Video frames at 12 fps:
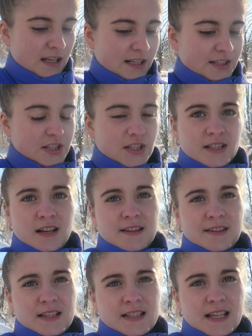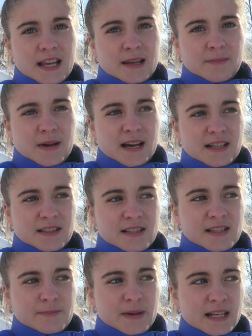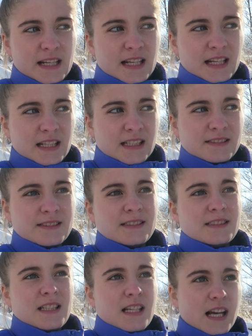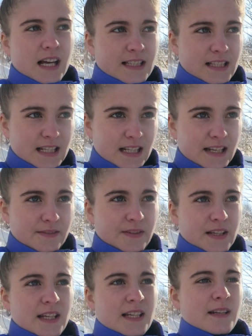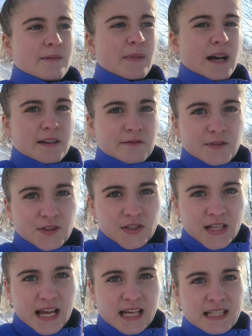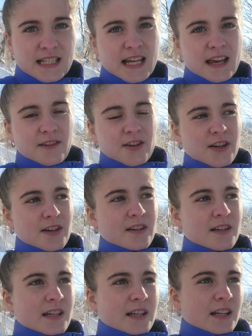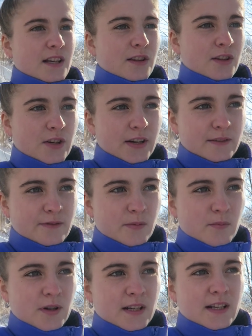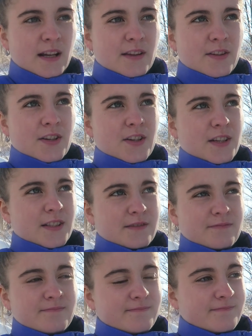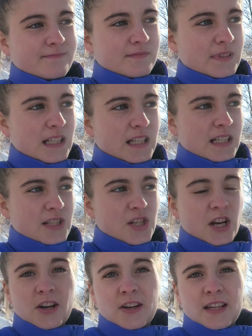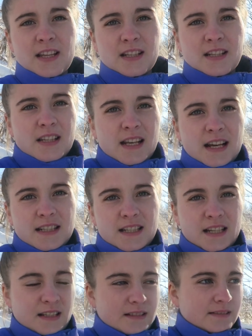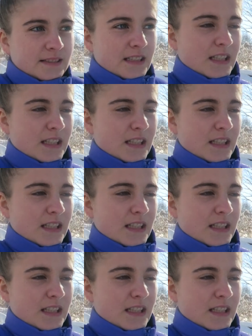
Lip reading: it's just not the same as spending a significant amount of your day together, learning from one another and sharing and connecting.